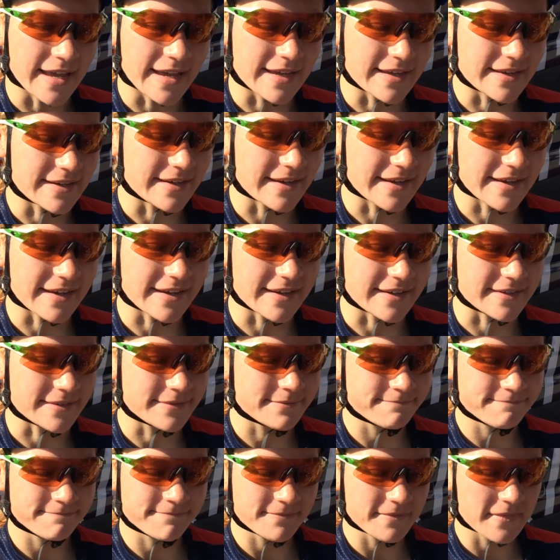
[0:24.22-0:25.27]

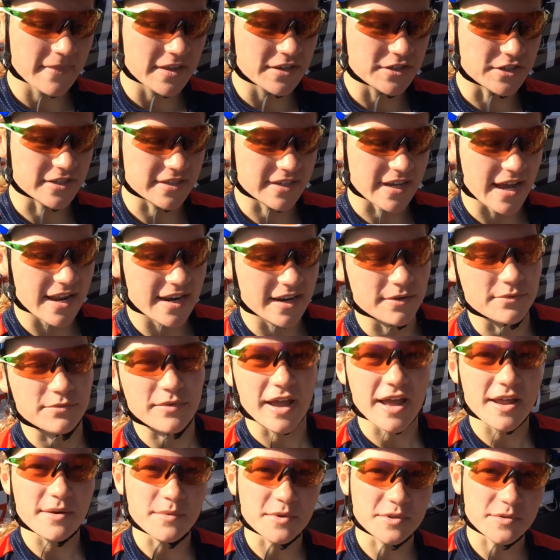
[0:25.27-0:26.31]
and just kind of
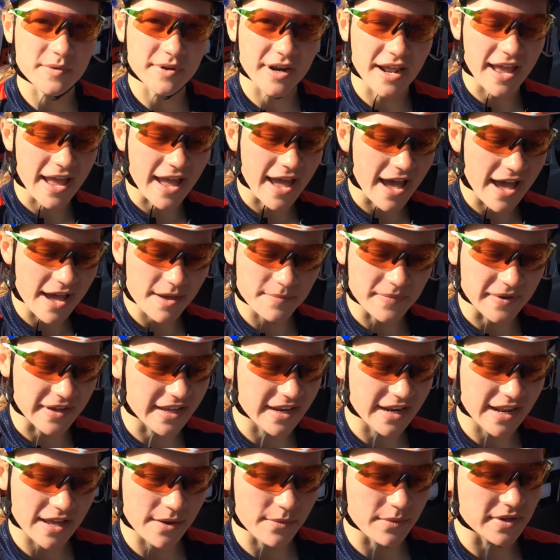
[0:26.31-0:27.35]
ran with what I had,
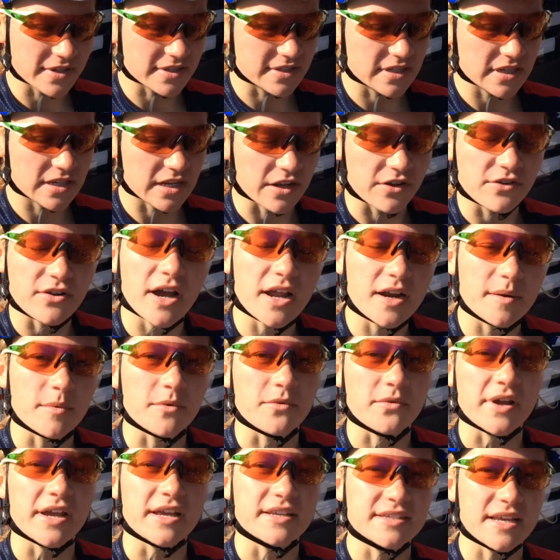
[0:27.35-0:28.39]
but it was an
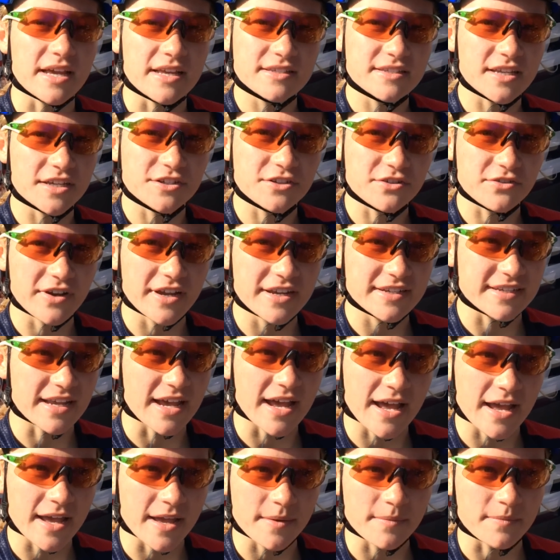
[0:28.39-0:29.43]
incredible race. I had such a great
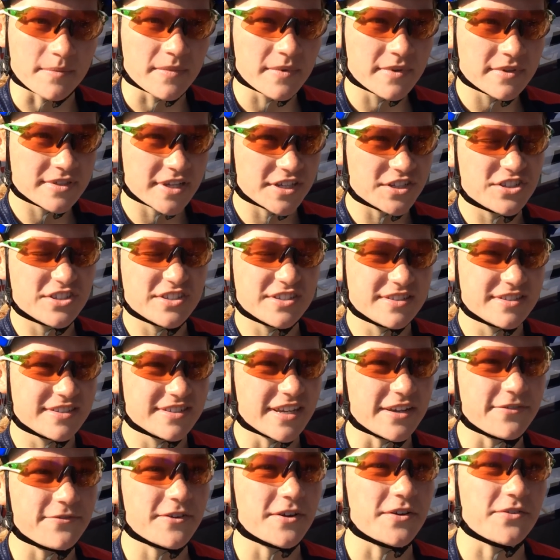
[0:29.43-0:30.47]
time, such
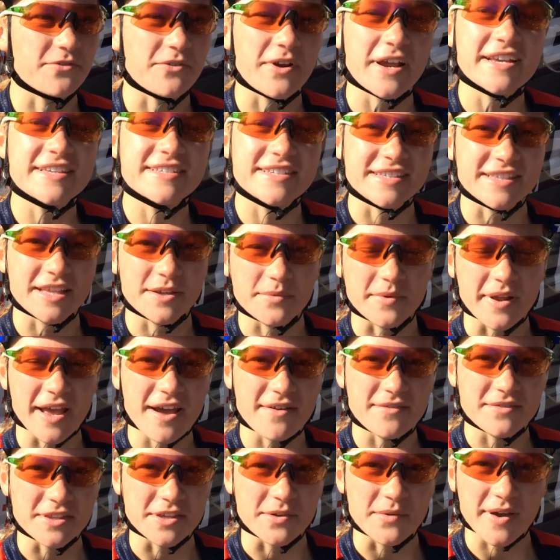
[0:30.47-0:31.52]
different racing than we
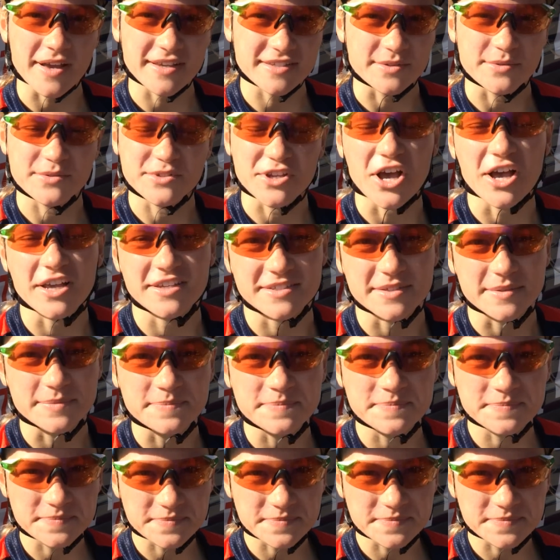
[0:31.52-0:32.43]
have in the U.S. It was awesome.